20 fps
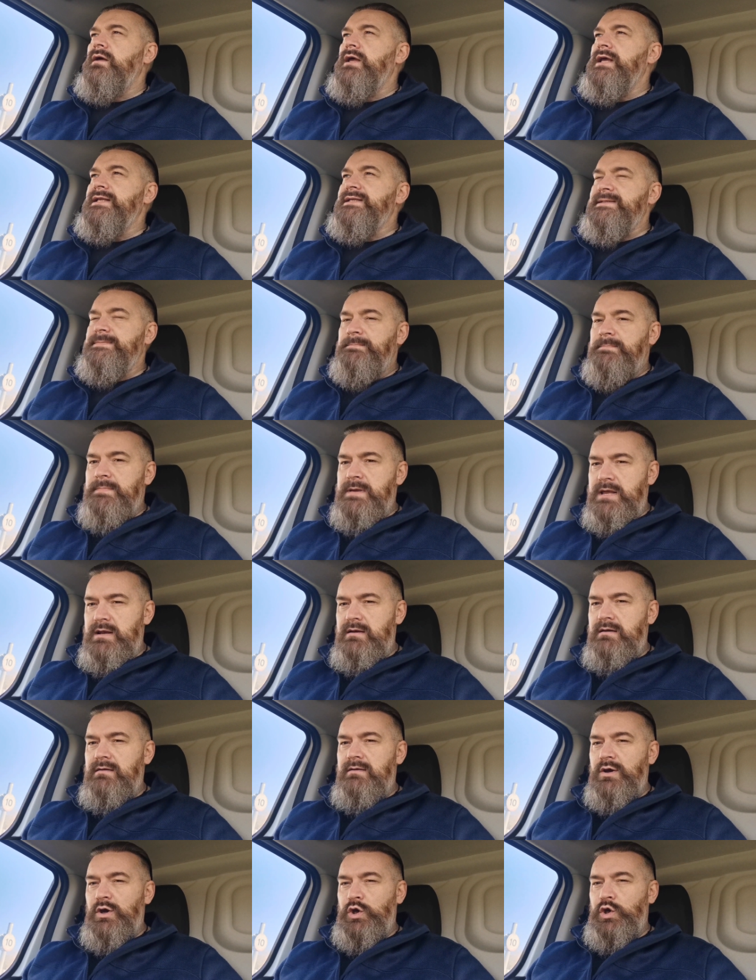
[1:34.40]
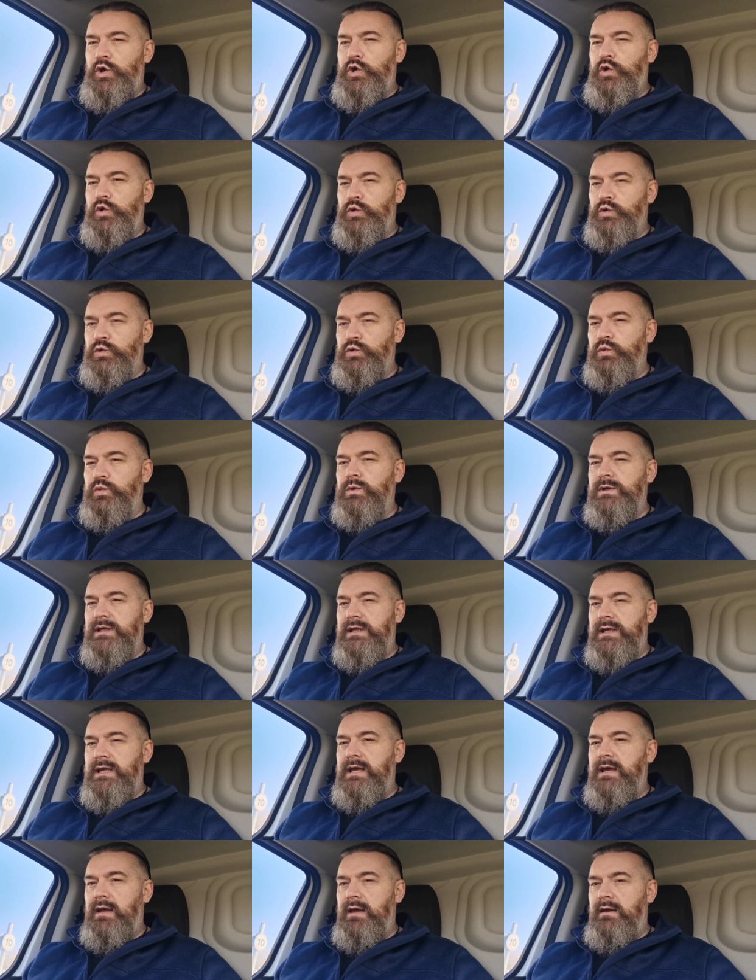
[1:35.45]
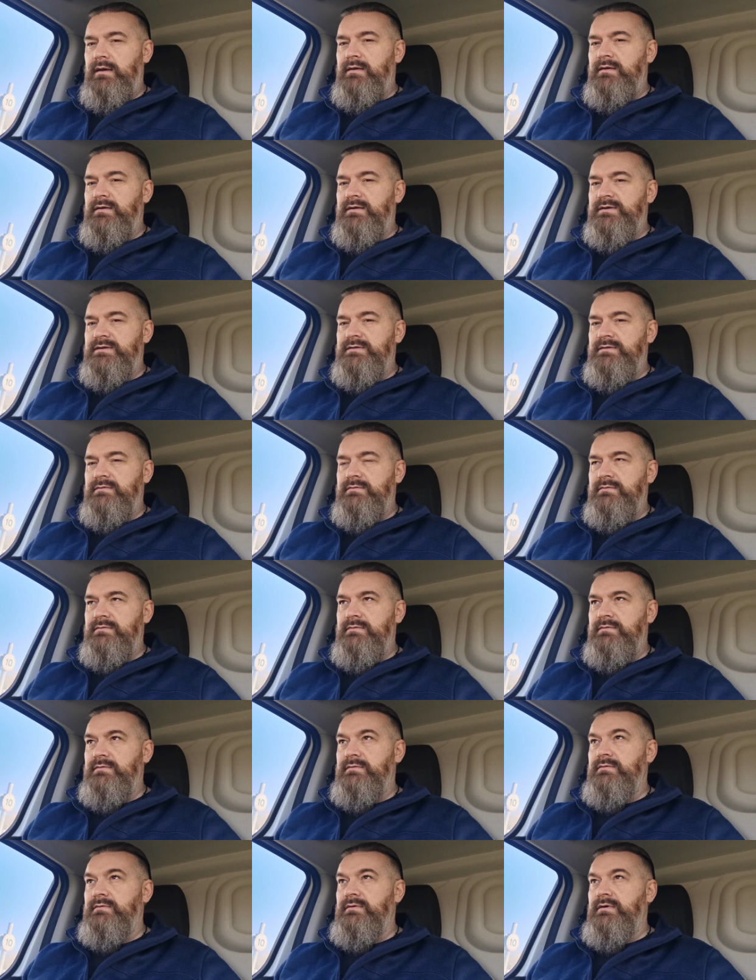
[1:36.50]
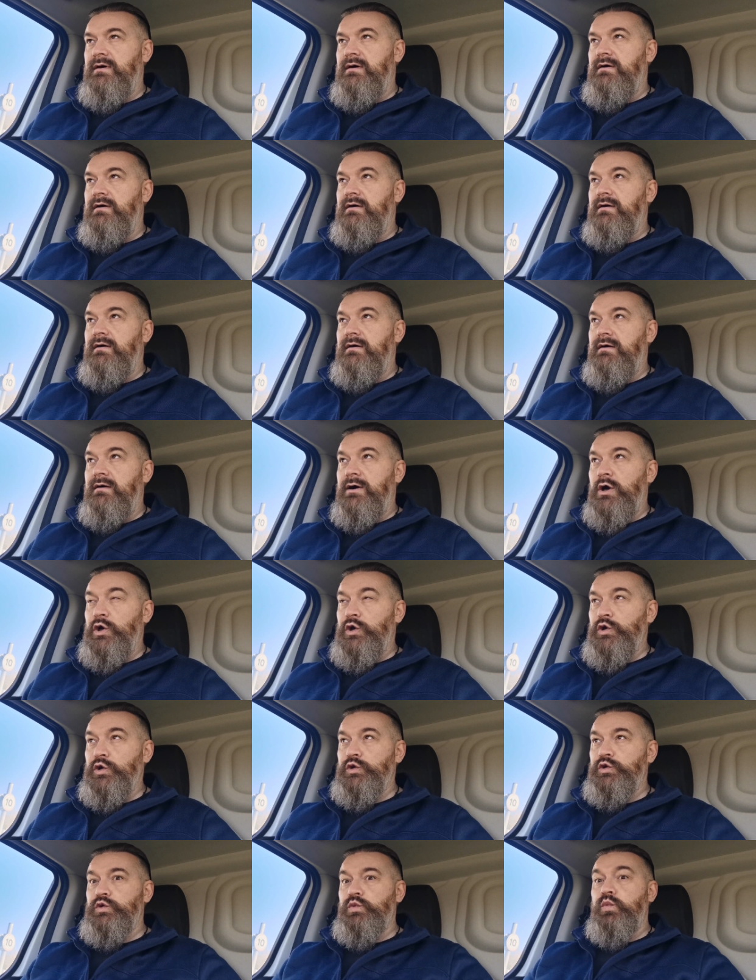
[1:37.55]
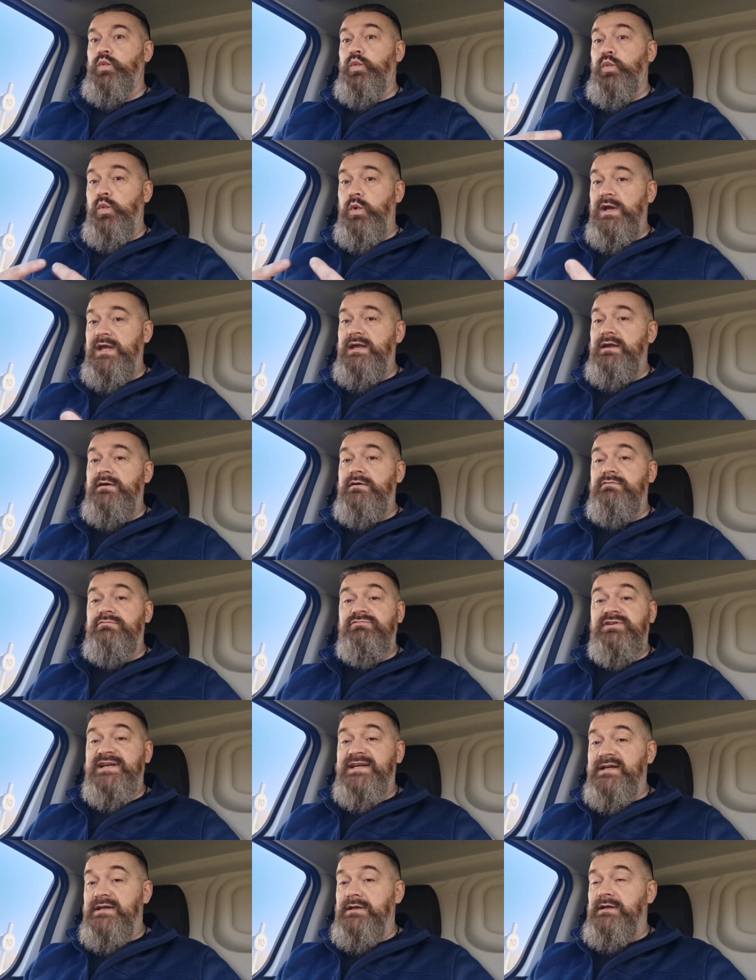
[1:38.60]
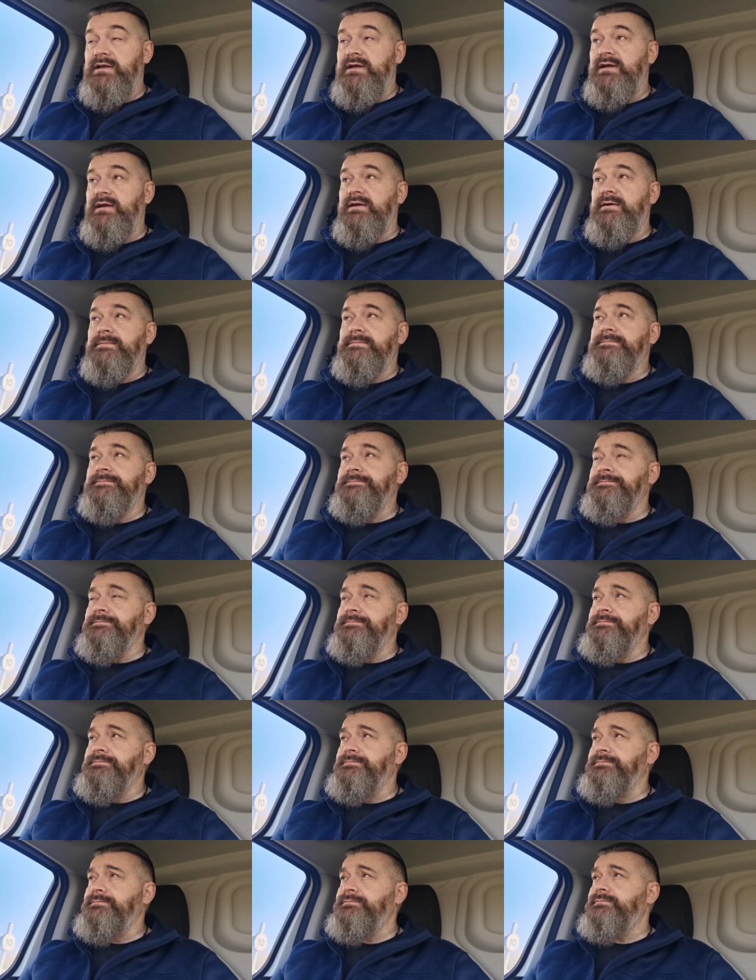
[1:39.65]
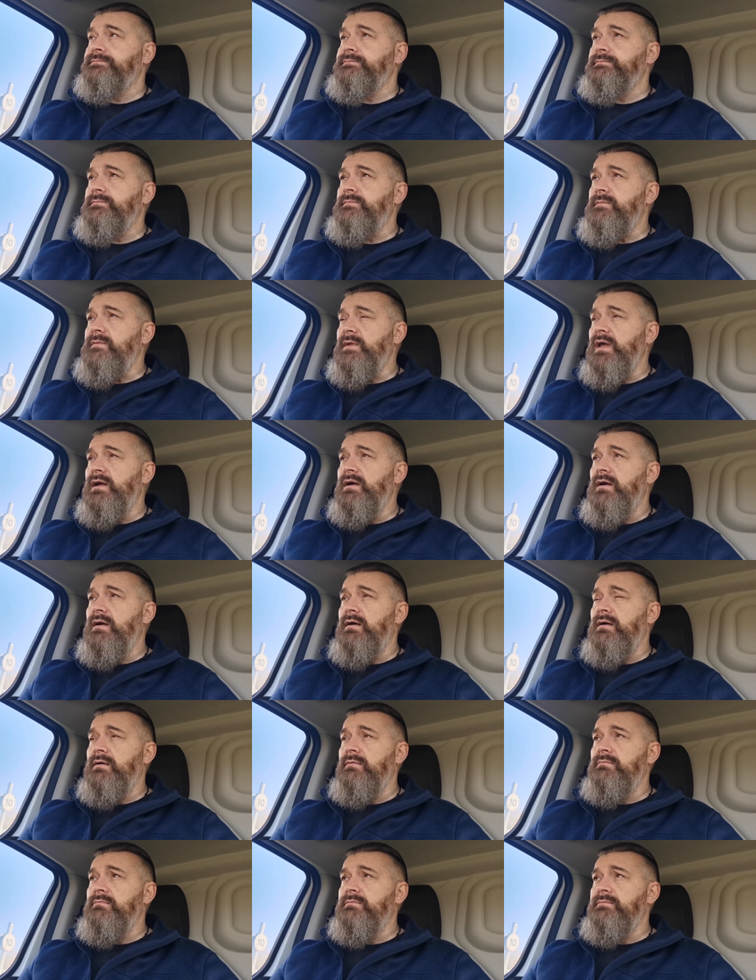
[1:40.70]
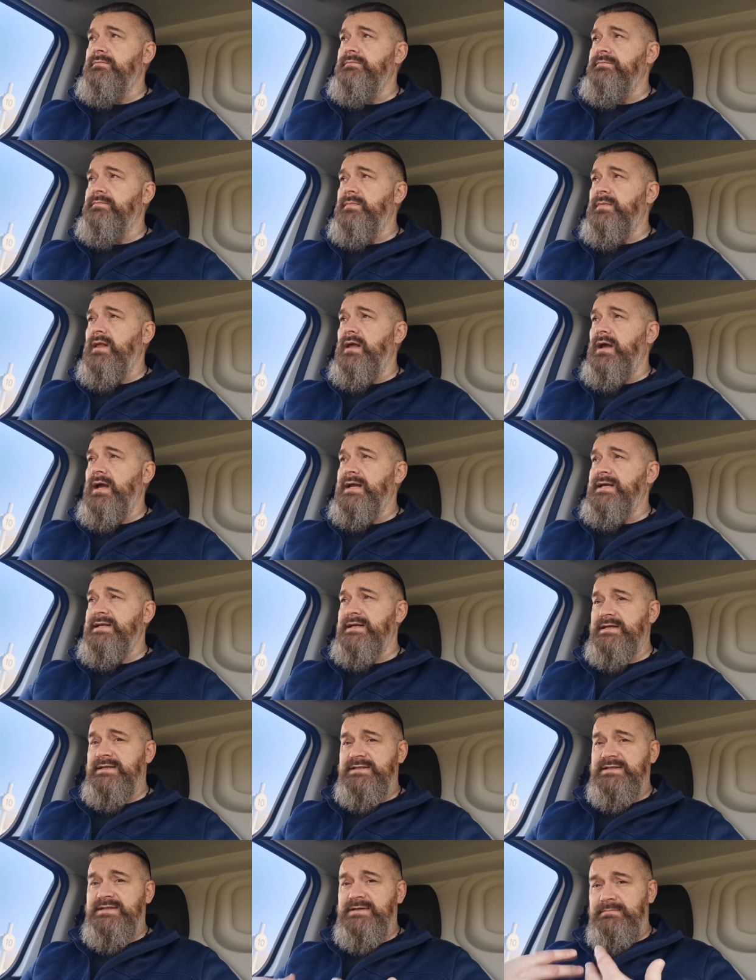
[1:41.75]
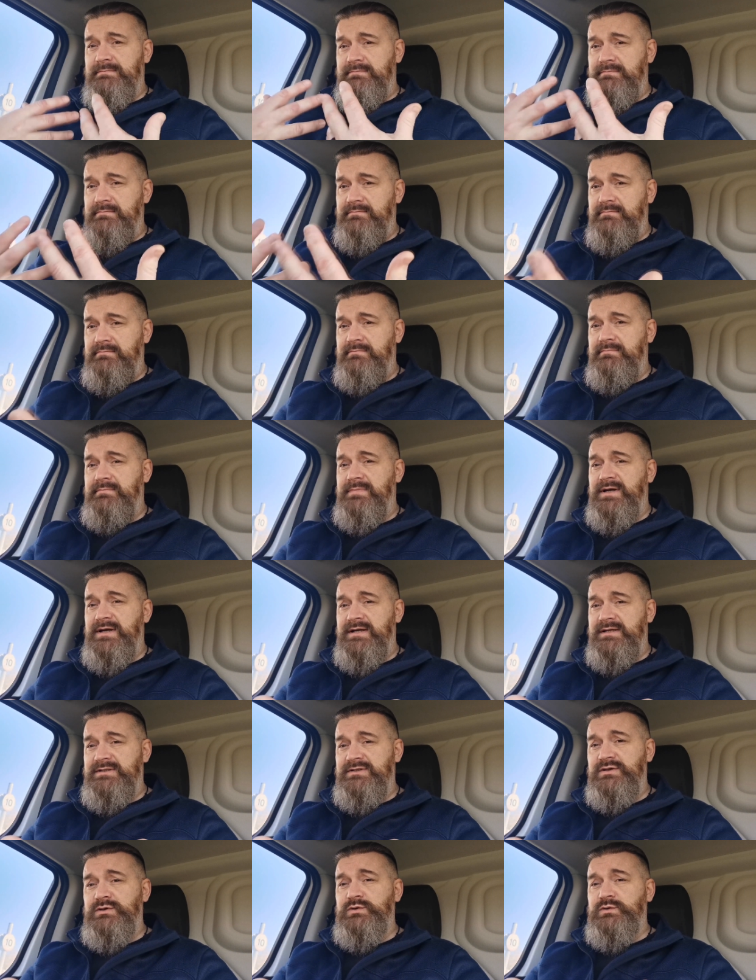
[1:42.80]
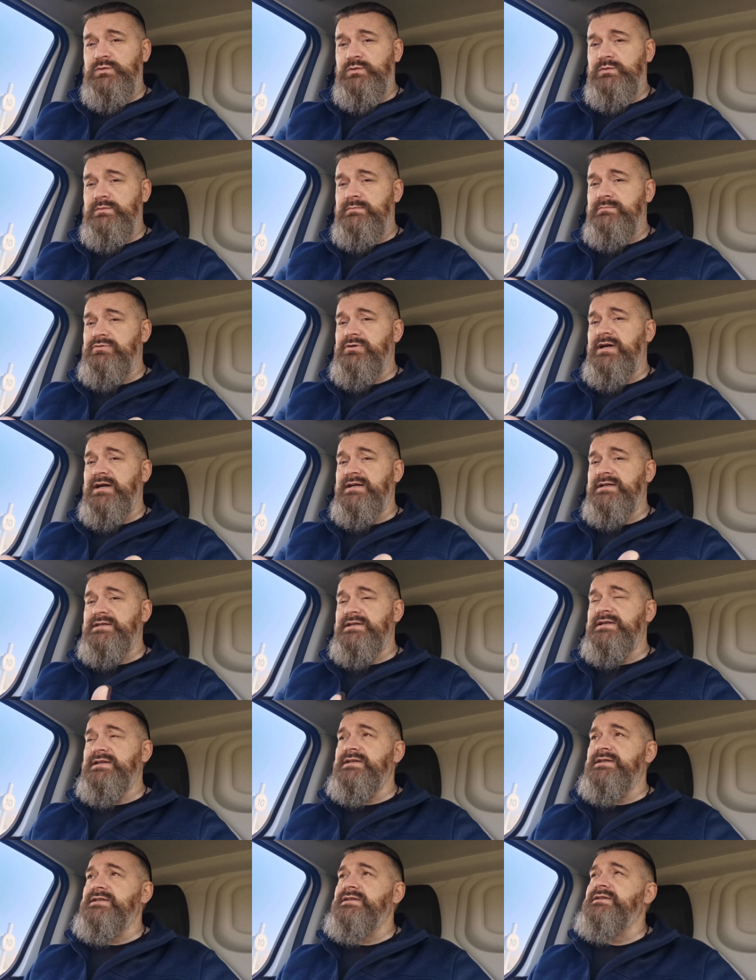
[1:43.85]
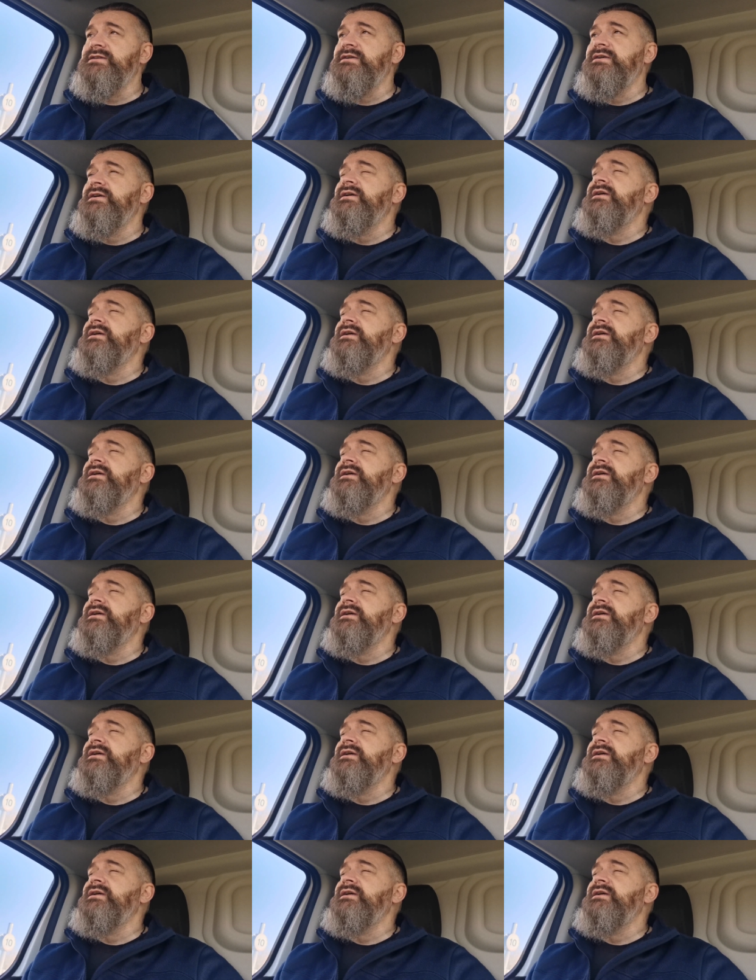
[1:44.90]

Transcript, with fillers: It's been a good weekend, or uh, a good week, really. Um, I did some personal practice.